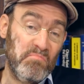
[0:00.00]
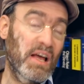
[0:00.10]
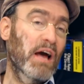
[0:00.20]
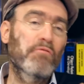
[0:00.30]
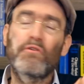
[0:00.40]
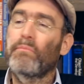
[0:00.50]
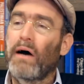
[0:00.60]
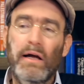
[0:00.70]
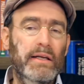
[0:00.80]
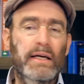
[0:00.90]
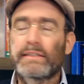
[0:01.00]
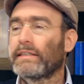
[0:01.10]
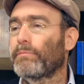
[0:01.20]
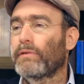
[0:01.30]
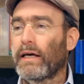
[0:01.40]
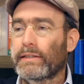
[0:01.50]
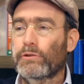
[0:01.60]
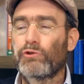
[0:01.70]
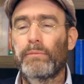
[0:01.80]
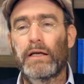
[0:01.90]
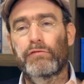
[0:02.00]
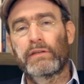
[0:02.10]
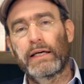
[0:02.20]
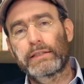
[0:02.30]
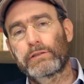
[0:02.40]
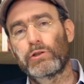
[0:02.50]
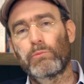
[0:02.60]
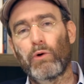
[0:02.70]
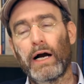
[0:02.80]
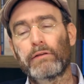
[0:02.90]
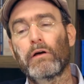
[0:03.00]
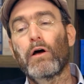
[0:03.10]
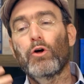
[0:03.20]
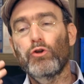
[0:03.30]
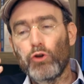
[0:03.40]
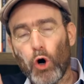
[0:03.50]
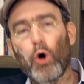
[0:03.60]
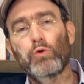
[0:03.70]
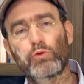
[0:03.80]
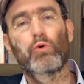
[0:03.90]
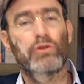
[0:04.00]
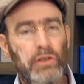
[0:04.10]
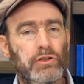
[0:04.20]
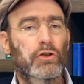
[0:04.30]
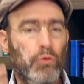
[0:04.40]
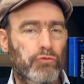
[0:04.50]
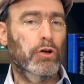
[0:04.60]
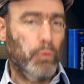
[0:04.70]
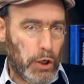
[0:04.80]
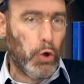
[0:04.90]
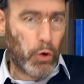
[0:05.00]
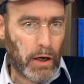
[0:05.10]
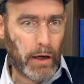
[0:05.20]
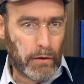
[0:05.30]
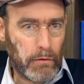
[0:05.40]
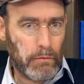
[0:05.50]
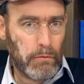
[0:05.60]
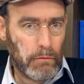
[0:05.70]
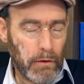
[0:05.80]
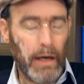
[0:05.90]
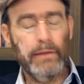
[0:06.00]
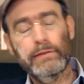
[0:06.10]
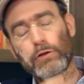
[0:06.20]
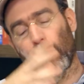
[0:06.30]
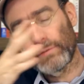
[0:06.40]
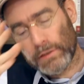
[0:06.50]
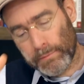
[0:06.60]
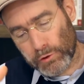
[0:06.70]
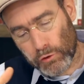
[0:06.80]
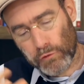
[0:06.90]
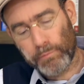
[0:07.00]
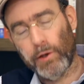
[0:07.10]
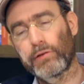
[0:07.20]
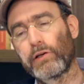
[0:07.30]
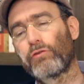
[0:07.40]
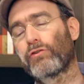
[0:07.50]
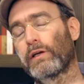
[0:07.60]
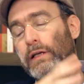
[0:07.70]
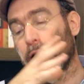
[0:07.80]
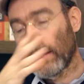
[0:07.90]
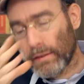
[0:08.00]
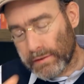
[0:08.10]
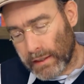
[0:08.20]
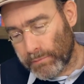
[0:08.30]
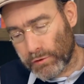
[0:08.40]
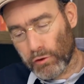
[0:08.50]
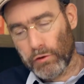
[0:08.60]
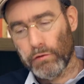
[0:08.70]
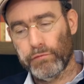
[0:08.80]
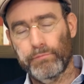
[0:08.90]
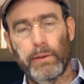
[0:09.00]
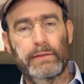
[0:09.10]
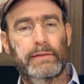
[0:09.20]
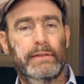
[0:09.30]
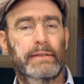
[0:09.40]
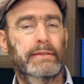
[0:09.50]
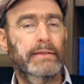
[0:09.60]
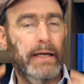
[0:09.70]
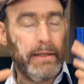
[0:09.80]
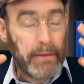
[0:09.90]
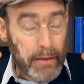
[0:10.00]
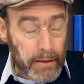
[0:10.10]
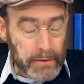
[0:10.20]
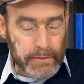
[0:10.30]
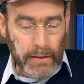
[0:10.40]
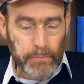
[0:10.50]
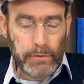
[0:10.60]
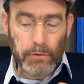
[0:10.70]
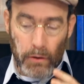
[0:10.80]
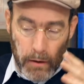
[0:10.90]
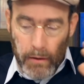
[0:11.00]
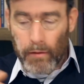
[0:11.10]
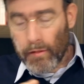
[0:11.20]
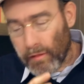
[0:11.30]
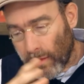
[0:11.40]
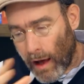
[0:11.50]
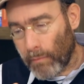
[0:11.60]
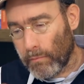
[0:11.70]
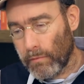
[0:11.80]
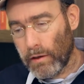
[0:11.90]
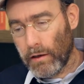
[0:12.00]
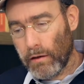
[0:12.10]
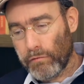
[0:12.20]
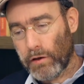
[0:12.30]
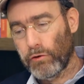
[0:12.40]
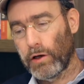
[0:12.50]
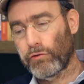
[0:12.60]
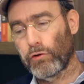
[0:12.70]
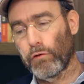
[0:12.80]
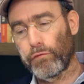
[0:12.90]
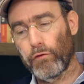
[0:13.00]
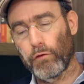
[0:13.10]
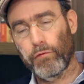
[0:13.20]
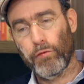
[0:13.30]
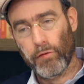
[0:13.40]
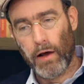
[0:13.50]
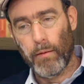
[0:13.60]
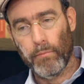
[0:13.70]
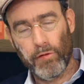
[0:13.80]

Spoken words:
everybody except the extreme left and the extreme right knows what the solution will look like. Right? So some sort of partition, some sort of Palestinian state, some evacuation of some